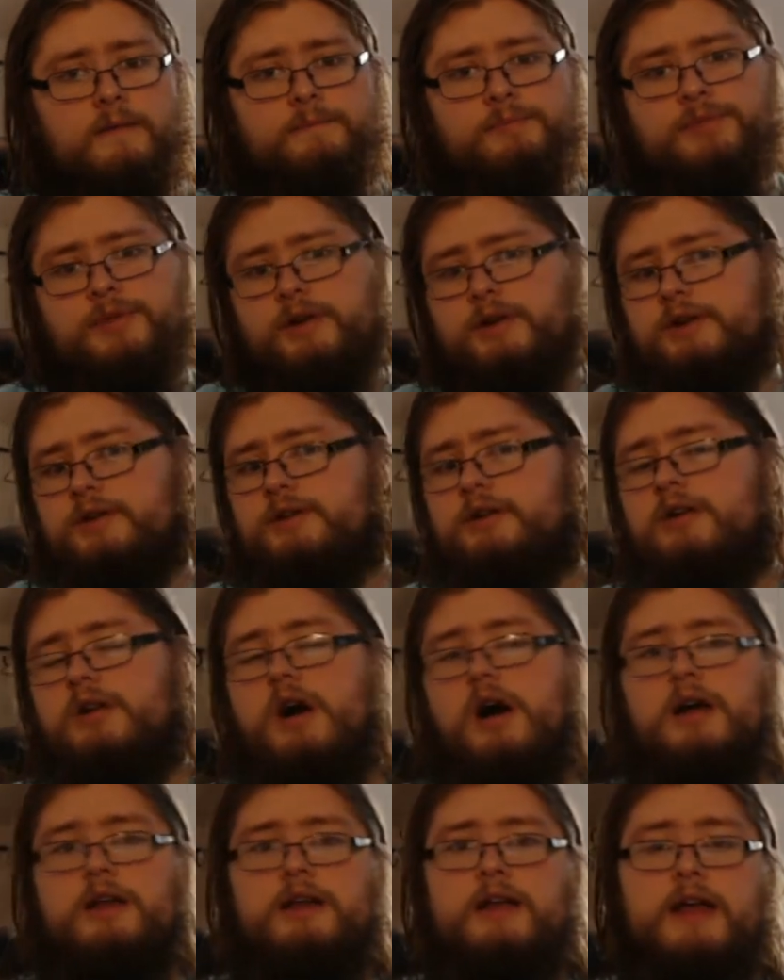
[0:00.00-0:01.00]
They're
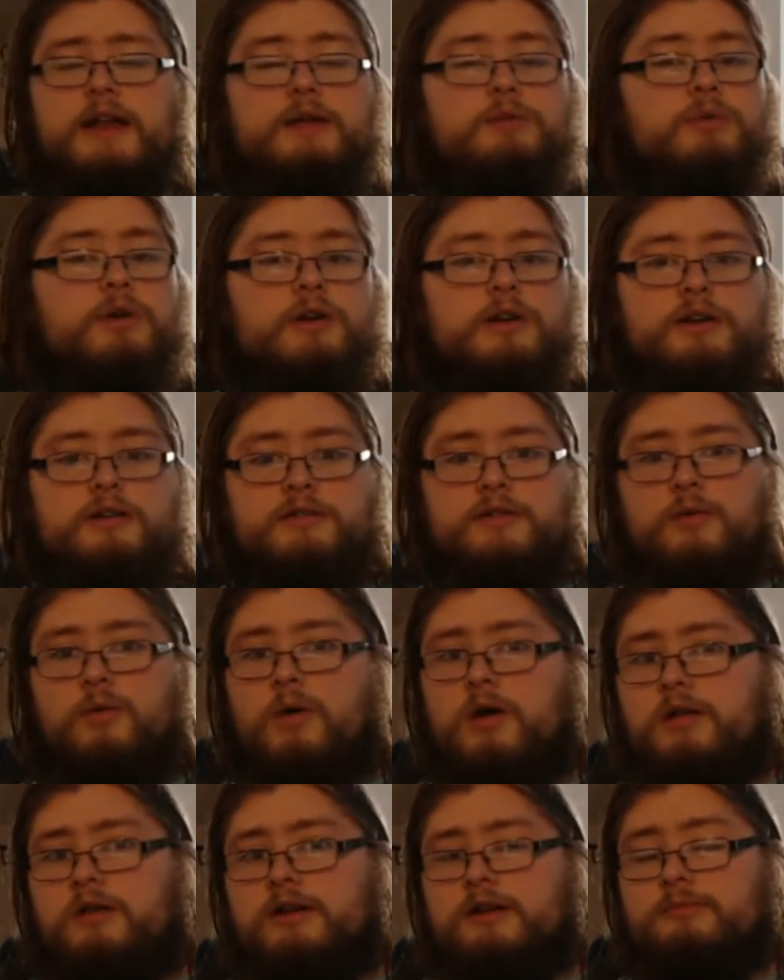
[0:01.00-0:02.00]
not anywhere near the
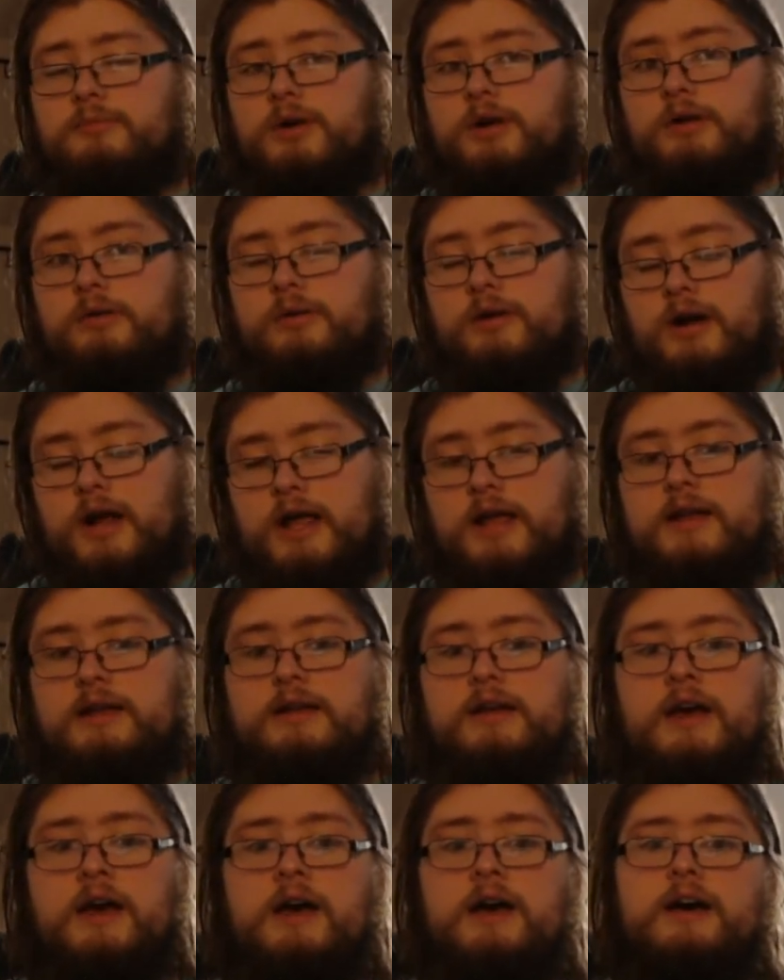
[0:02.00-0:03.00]
quality of Mario Kart 8,
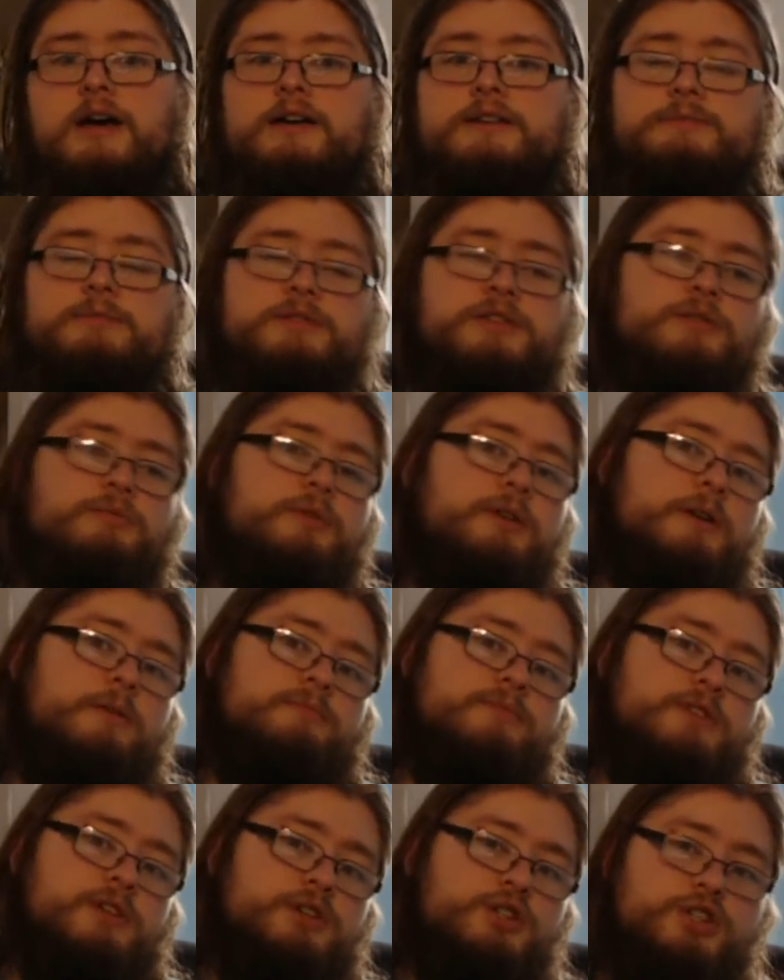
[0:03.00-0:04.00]
especially when it
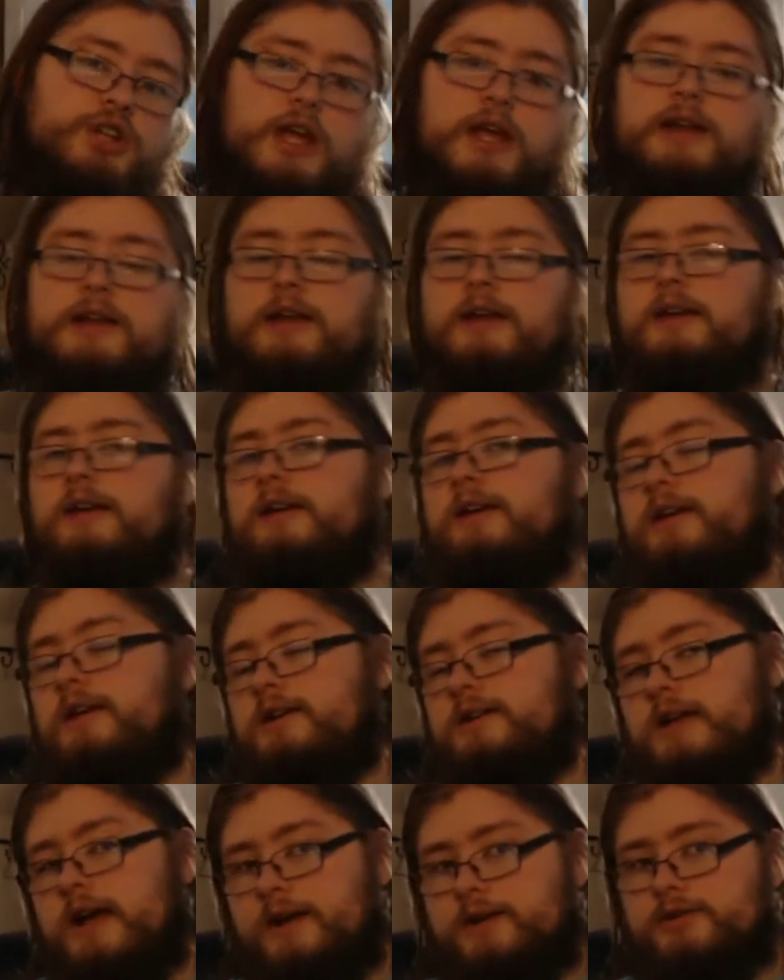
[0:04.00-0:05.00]
comes to shading
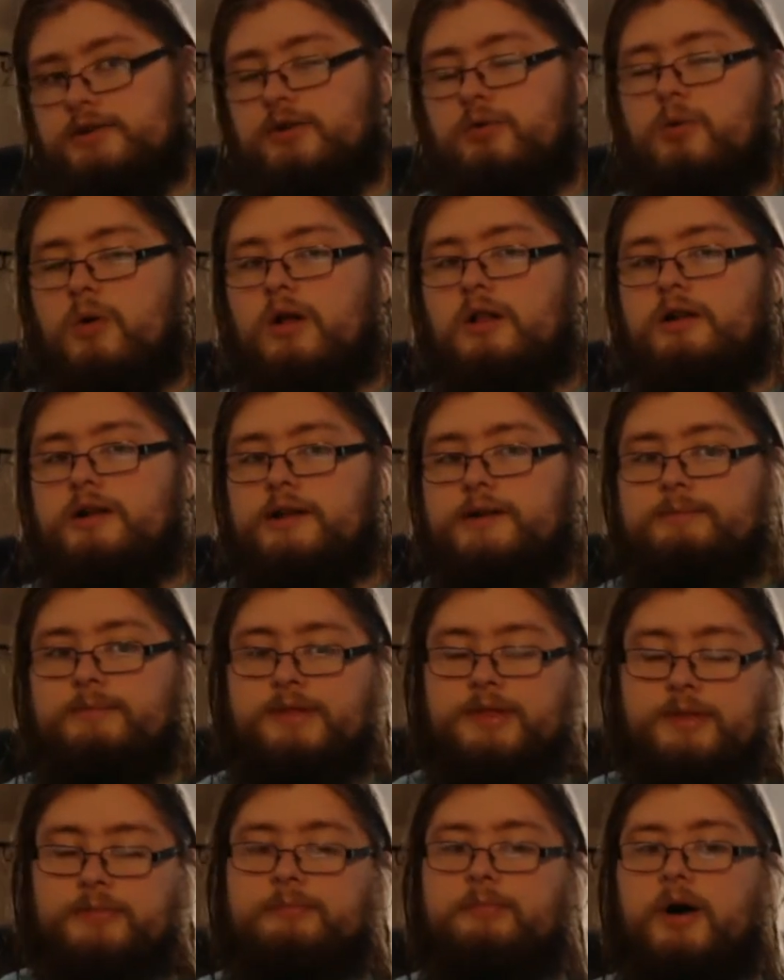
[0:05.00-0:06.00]
and texture quality,
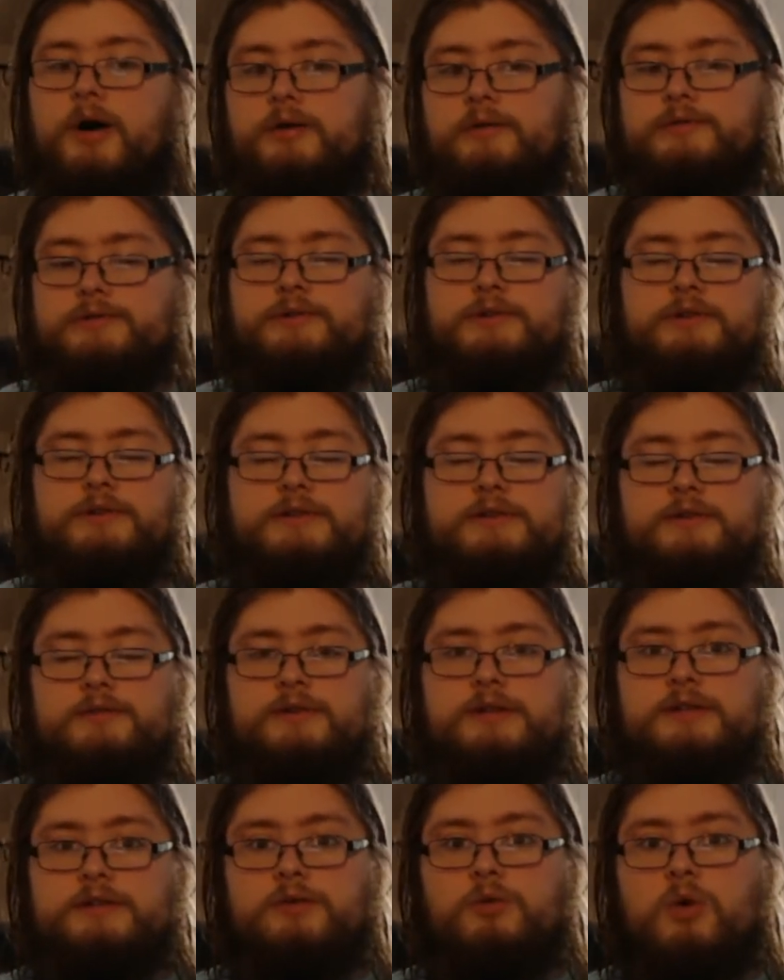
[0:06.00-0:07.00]
but the models are still
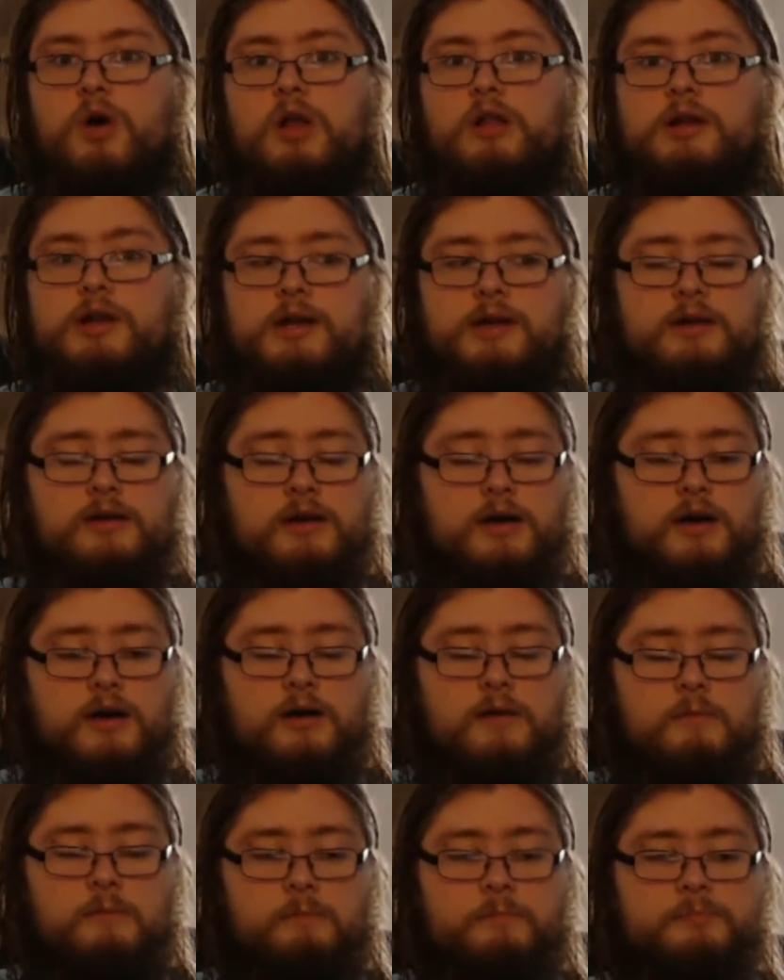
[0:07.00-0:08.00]
decent quality.
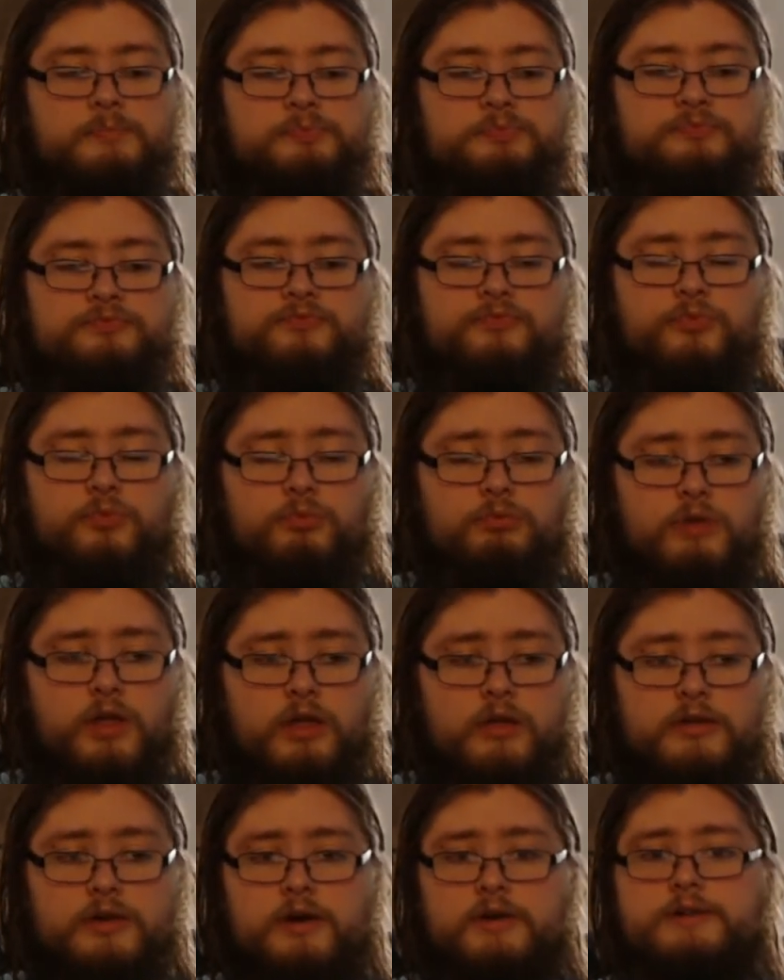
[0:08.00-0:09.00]

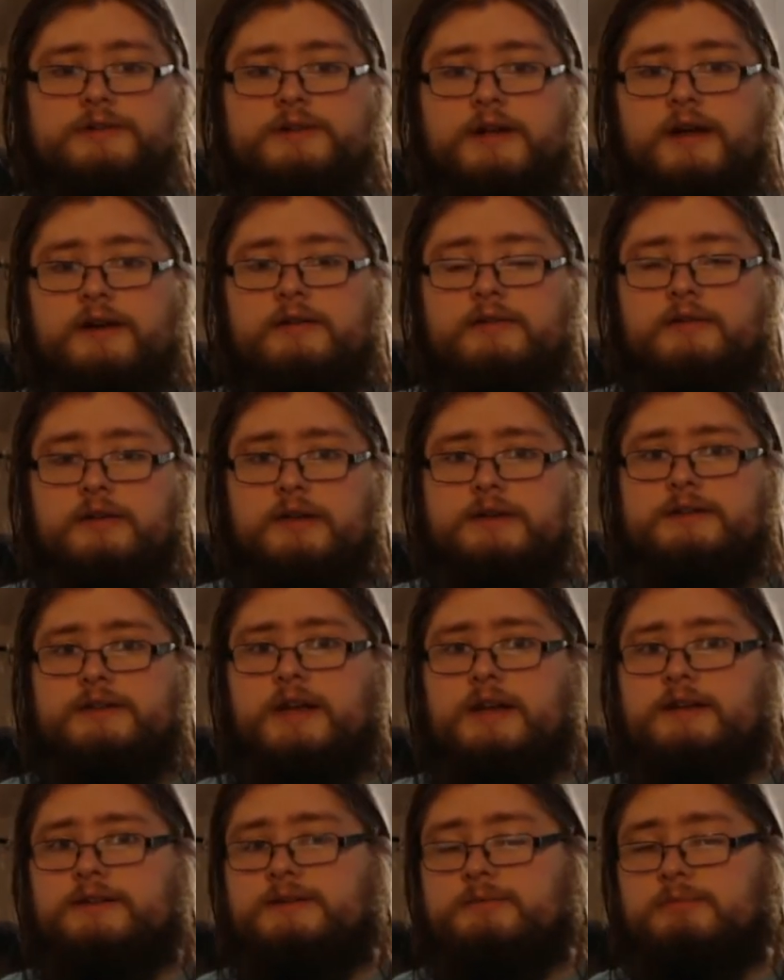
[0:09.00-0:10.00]
The art style is
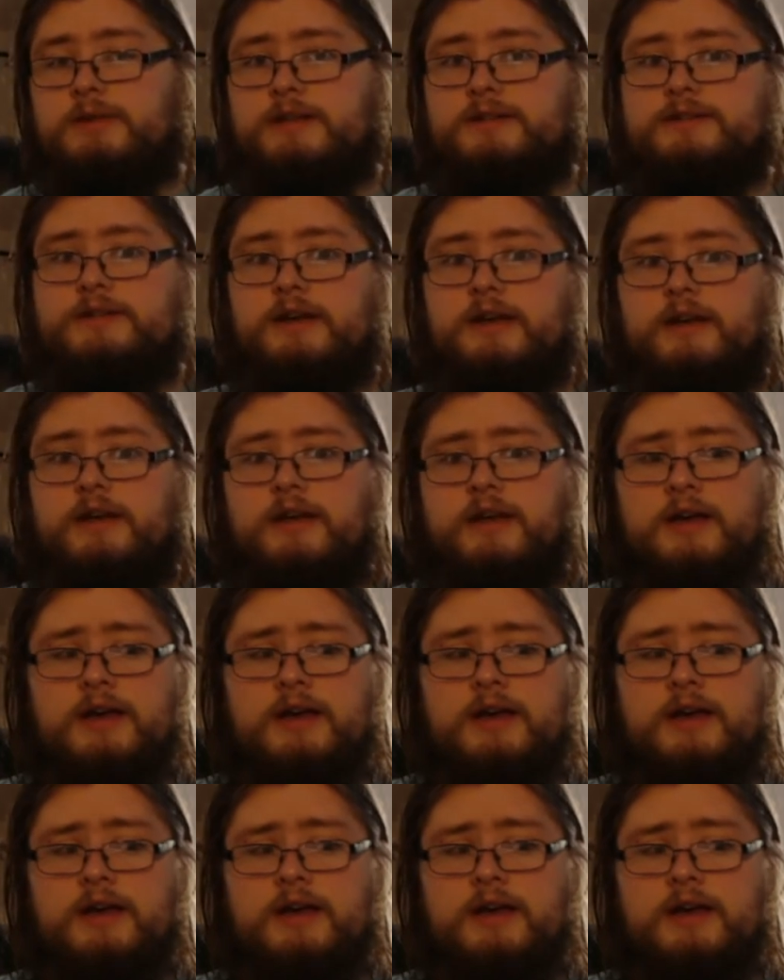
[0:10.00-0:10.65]
kind of simplistic.